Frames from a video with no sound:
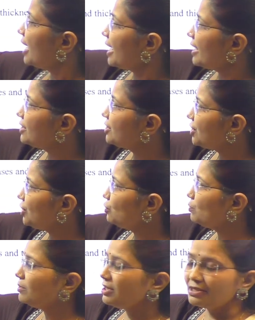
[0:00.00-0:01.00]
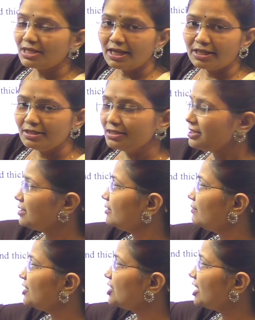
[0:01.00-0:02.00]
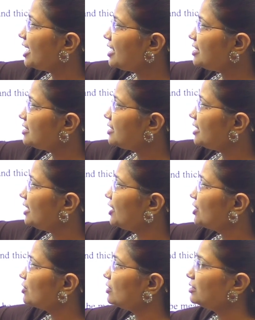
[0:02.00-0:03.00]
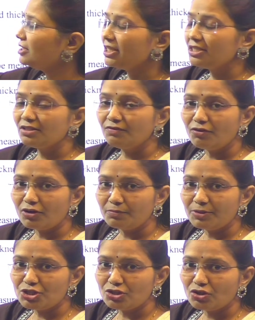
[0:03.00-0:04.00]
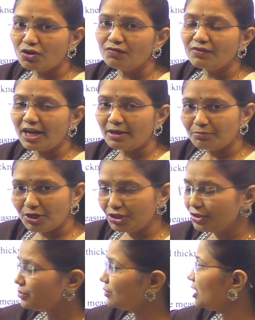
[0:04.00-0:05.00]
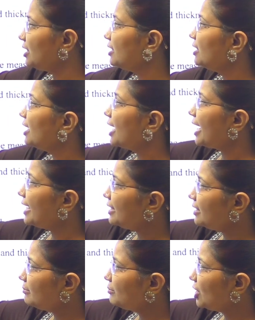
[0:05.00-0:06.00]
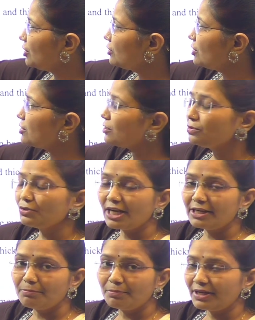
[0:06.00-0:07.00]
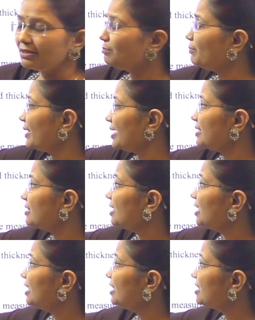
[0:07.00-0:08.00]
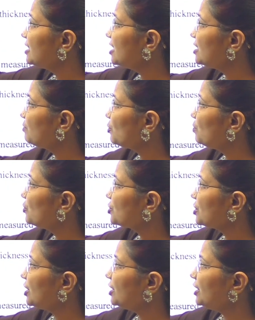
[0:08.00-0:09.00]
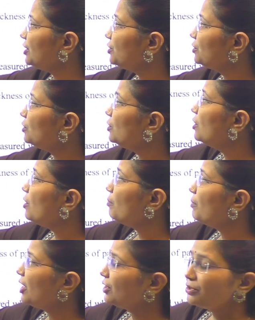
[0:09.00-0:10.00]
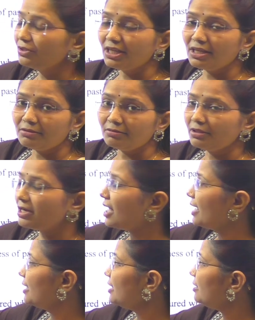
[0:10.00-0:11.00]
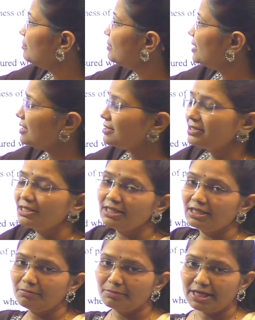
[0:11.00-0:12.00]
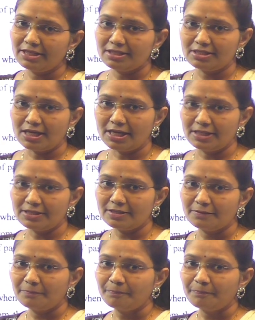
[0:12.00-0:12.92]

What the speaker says: Hg2 plus ions which gains the electron, there is a formation of mercury and mercurous chloride paste. It is disproportionate into mercury ion plus Cl minus ions.